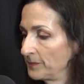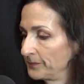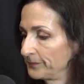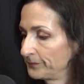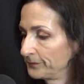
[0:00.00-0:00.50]

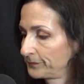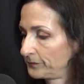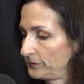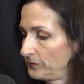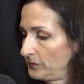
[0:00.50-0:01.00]
And hopefully,
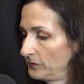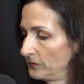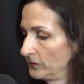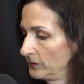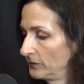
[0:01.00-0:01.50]
it's right.
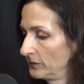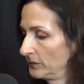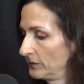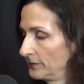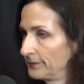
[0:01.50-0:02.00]
I mean,